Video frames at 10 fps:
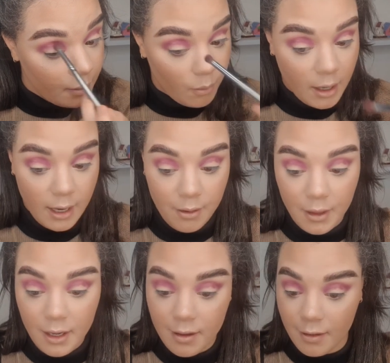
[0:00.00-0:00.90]
Wow,
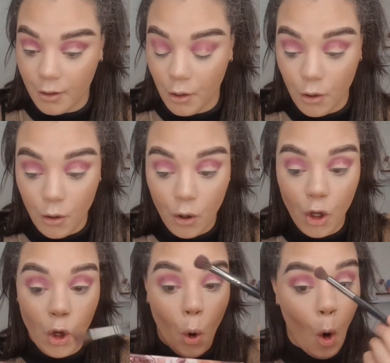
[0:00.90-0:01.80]
that is
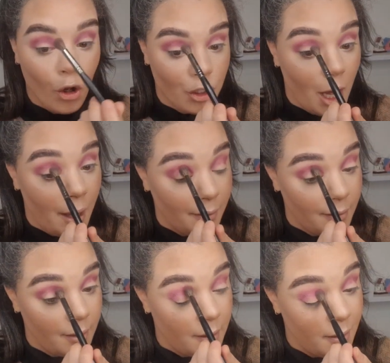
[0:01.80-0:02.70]
gorgeous.
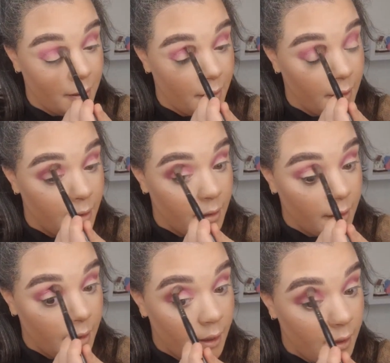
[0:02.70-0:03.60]
Yeah.